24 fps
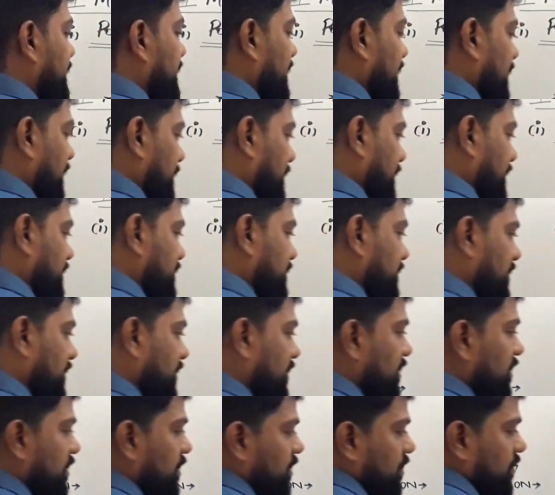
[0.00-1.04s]
Image.
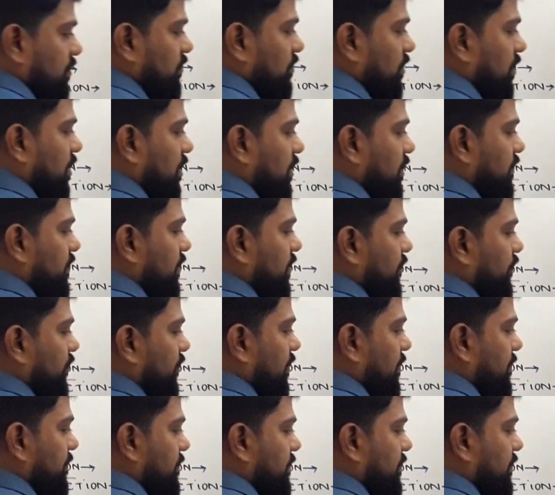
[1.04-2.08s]
So how it will
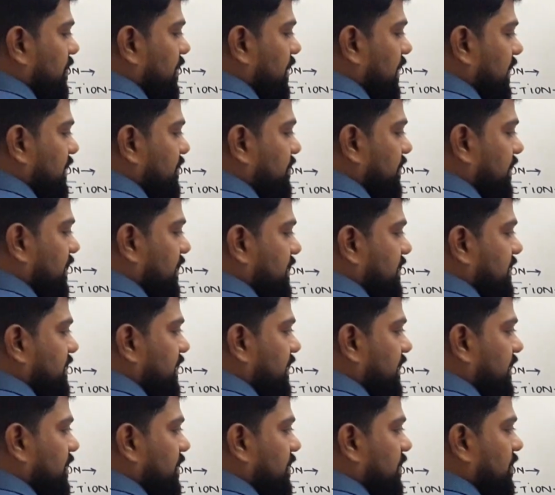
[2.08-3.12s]
form? As you can
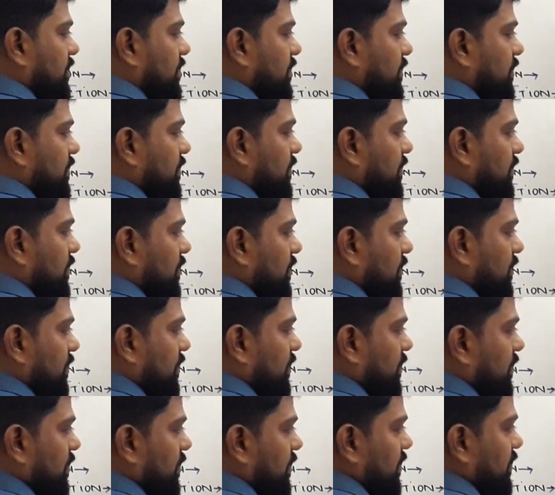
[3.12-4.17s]
see here,
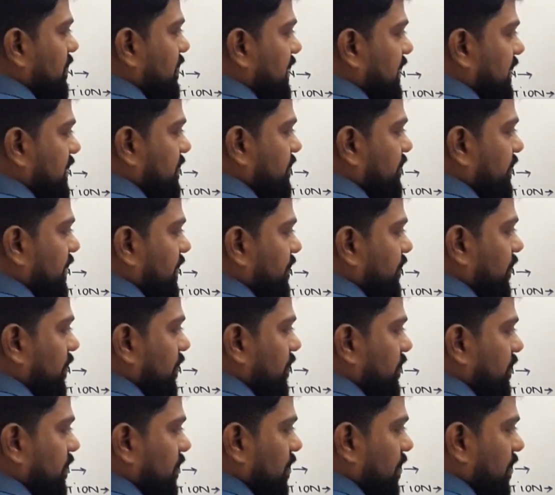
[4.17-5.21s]
this will
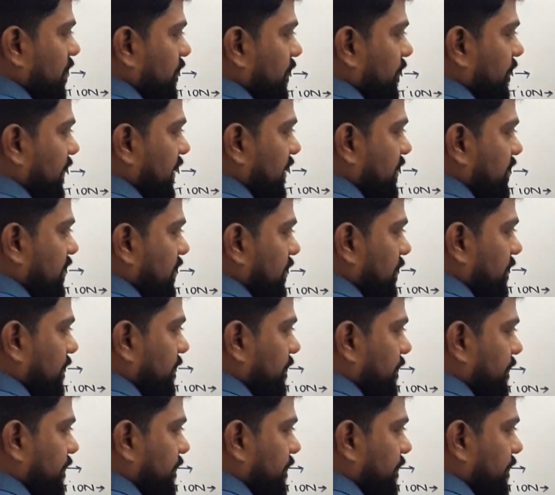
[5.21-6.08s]
follow the law of reflection